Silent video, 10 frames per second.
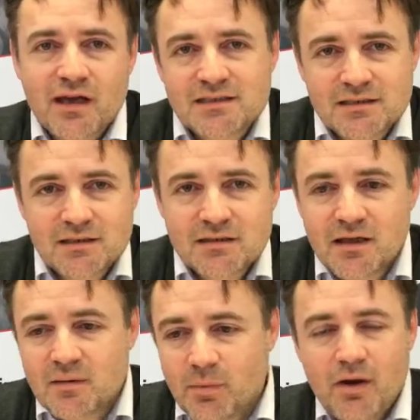acid,
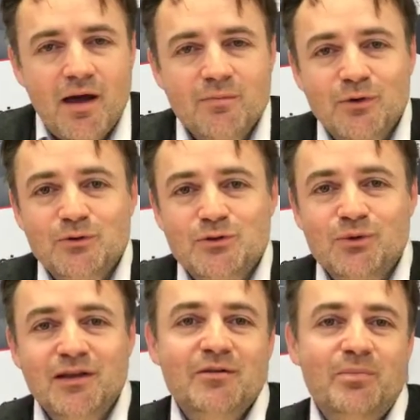but I'm not
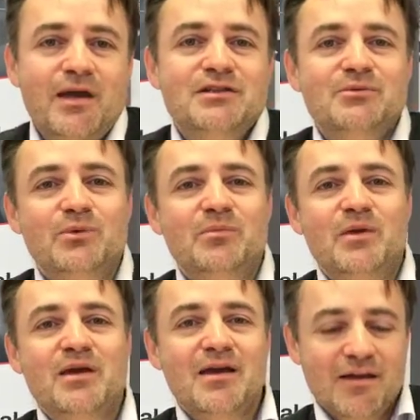sure that the patient
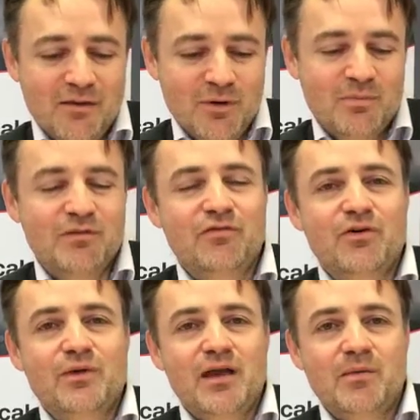will be
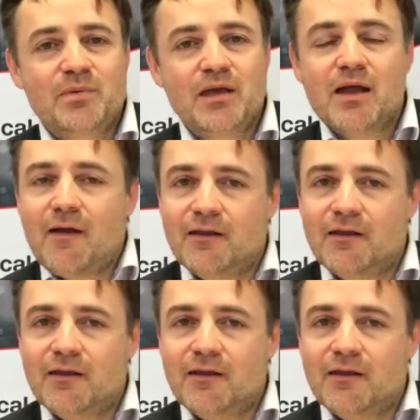very happy.